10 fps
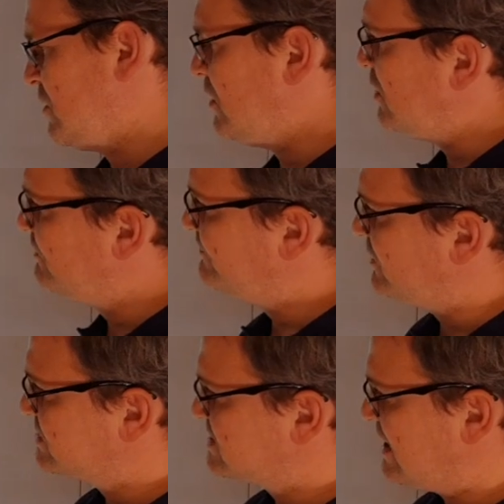Or for
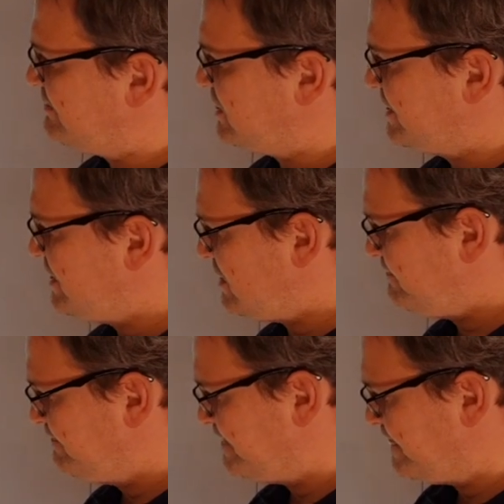example here,
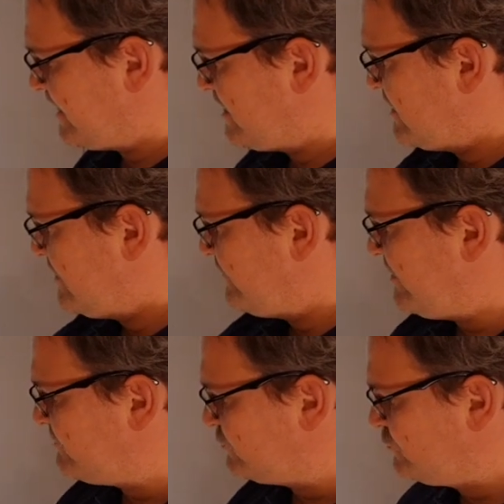we
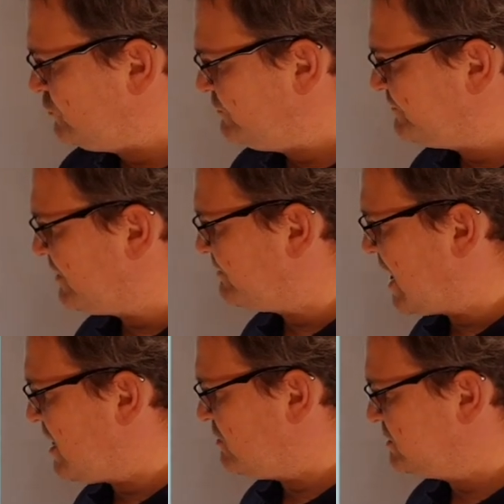have a roof of a
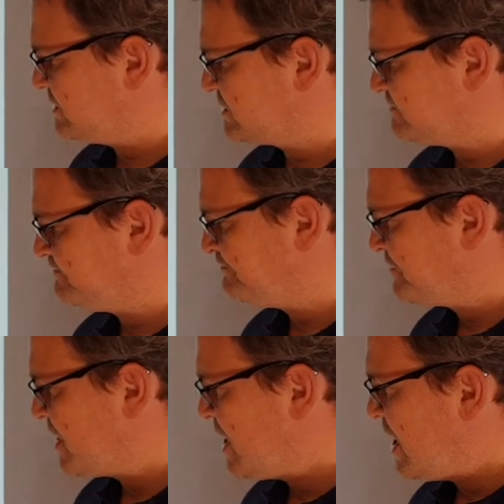house,
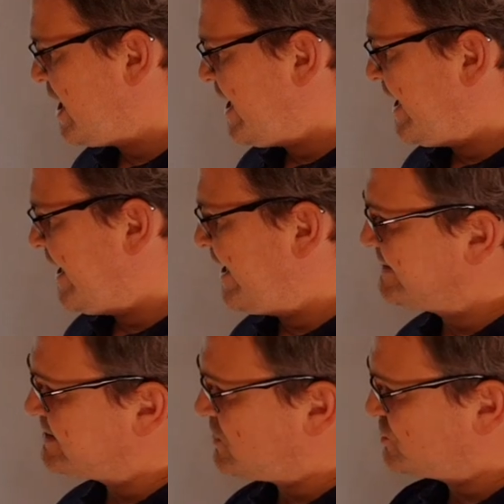
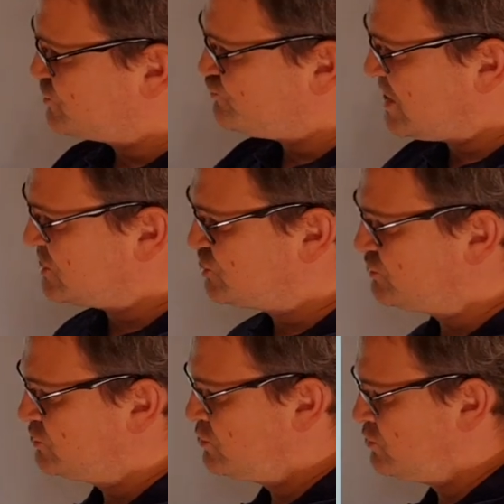and the
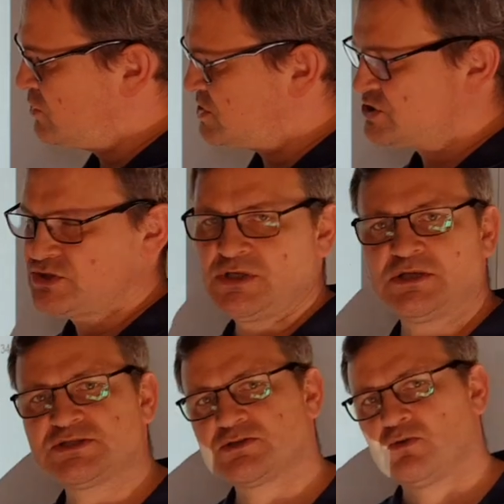construction was
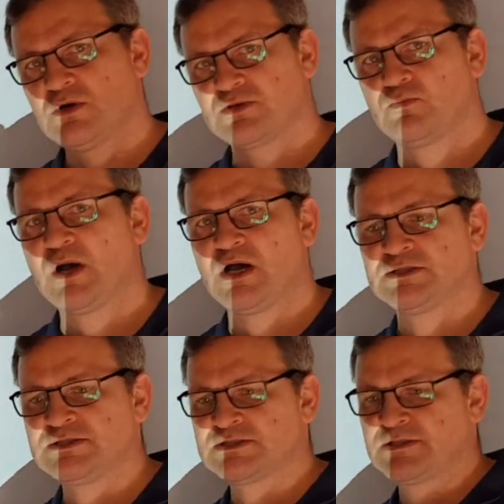not so
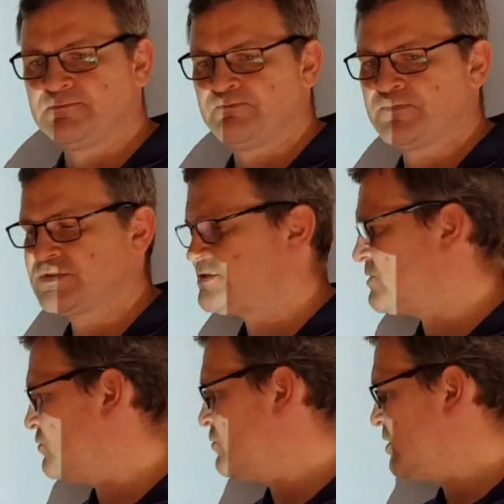advanced,
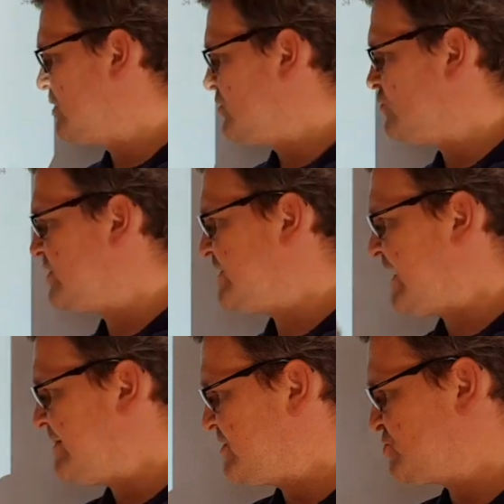so we
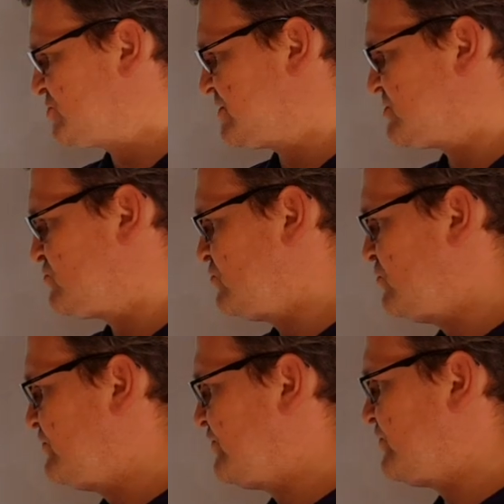damaged this
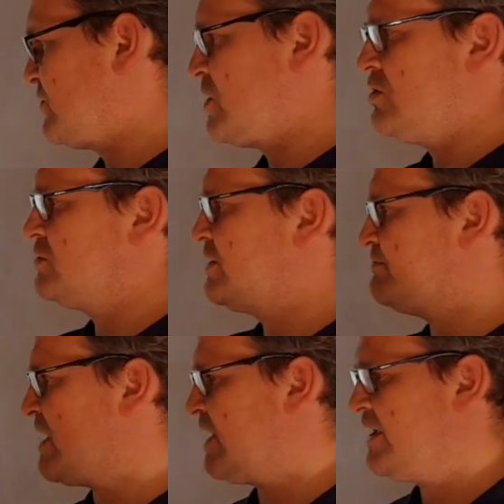roof only
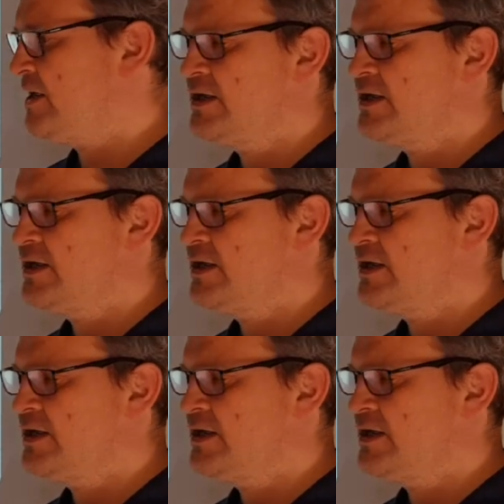by